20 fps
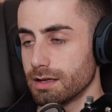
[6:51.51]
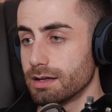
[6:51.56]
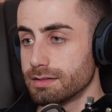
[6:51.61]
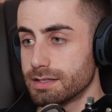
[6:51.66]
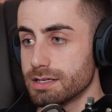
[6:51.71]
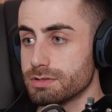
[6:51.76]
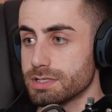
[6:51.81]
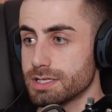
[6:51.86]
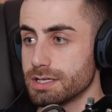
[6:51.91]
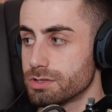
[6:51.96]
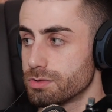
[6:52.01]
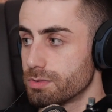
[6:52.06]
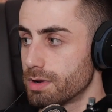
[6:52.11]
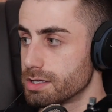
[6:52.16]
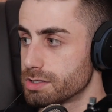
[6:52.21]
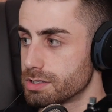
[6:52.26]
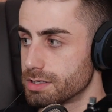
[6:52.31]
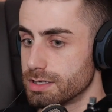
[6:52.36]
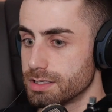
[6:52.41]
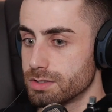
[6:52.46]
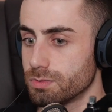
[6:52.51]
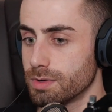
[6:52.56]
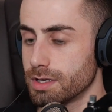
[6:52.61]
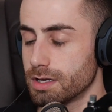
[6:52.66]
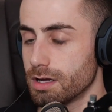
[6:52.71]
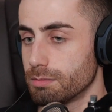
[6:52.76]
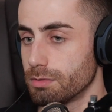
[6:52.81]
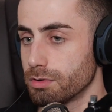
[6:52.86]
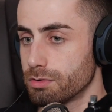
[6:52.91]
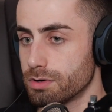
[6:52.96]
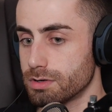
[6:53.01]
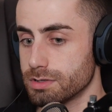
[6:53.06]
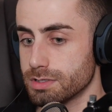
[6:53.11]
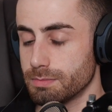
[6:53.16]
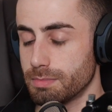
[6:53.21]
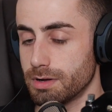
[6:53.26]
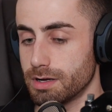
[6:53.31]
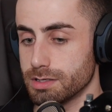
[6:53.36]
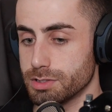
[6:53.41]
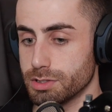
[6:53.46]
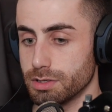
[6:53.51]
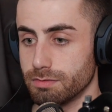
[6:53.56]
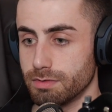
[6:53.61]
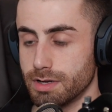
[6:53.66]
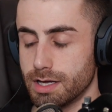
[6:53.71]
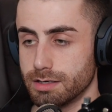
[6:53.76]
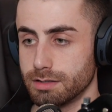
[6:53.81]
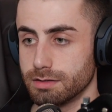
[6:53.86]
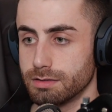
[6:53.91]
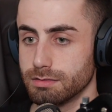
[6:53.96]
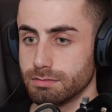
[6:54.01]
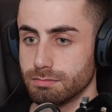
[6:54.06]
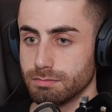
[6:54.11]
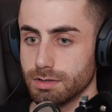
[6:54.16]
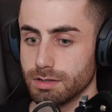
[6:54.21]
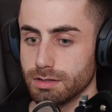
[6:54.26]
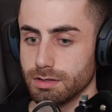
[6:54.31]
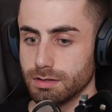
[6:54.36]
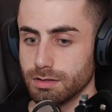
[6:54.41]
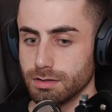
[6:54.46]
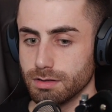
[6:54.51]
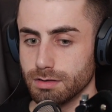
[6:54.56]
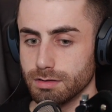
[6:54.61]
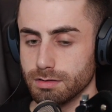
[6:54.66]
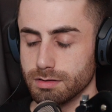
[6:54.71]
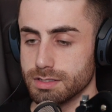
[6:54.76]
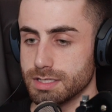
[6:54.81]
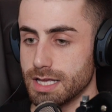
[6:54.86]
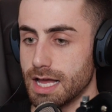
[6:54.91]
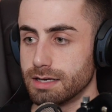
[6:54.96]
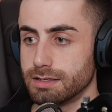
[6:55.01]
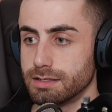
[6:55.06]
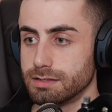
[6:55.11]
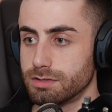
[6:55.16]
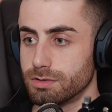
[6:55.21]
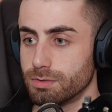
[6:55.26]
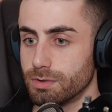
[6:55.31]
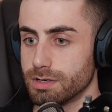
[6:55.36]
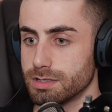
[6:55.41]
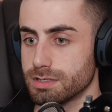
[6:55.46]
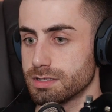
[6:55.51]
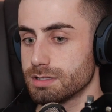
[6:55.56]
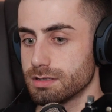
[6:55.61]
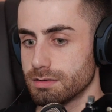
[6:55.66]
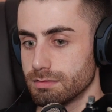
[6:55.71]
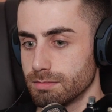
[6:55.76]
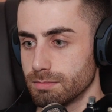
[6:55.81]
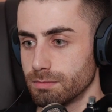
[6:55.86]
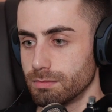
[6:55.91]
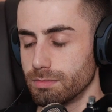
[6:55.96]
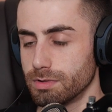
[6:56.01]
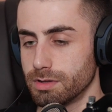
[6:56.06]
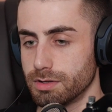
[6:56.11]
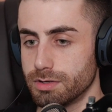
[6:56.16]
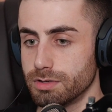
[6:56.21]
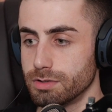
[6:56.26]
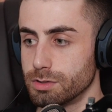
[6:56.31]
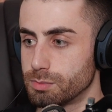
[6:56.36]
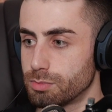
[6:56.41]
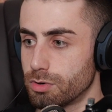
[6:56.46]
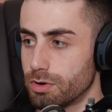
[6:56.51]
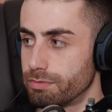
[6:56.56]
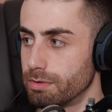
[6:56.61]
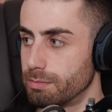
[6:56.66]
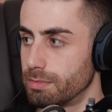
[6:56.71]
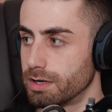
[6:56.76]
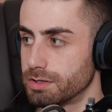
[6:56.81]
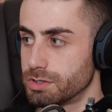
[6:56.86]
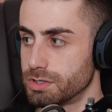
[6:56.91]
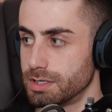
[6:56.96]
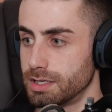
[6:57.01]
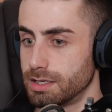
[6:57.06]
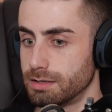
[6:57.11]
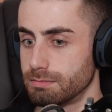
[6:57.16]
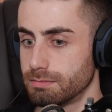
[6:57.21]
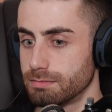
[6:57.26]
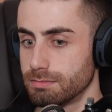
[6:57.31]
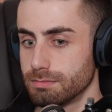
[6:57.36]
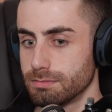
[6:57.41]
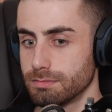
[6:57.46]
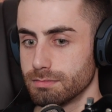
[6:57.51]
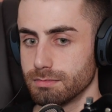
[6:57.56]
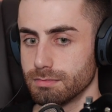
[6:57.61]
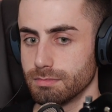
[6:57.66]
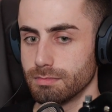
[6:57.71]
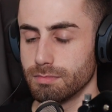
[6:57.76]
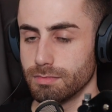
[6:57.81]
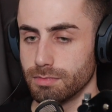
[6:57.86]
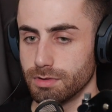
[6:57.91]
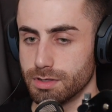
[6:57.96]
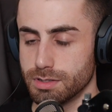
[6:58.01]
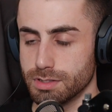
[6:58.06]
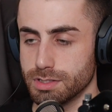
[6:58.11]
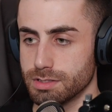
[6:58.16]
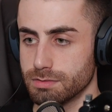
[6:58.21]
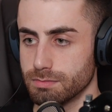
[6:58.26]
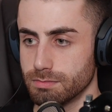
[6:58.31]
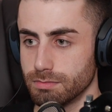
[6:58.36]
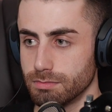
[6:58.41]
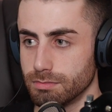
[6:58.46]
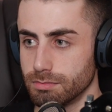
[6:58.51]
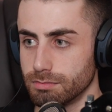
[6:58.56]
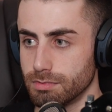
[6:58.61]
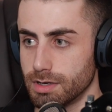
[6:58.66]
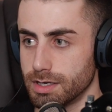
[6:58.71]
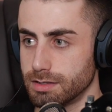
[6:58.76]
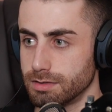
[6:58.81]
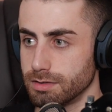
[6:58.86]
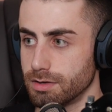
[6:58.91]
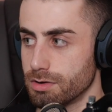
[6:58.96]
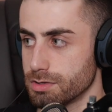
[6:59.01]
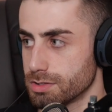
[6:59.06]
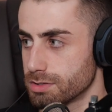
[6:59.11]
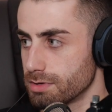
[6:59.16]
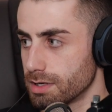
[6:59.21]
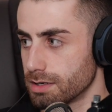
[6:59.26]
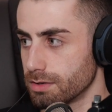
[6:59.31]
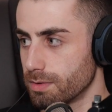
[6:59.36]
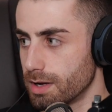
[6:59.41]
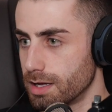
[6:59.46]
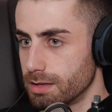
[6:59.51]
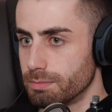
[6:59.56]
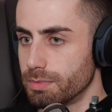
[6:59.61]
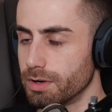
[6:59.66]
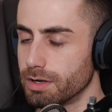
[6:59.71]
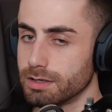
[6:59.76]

The ideal situation is we come across a parcel of land that's handed to us with a huge profit margin in that's ready to go straight away.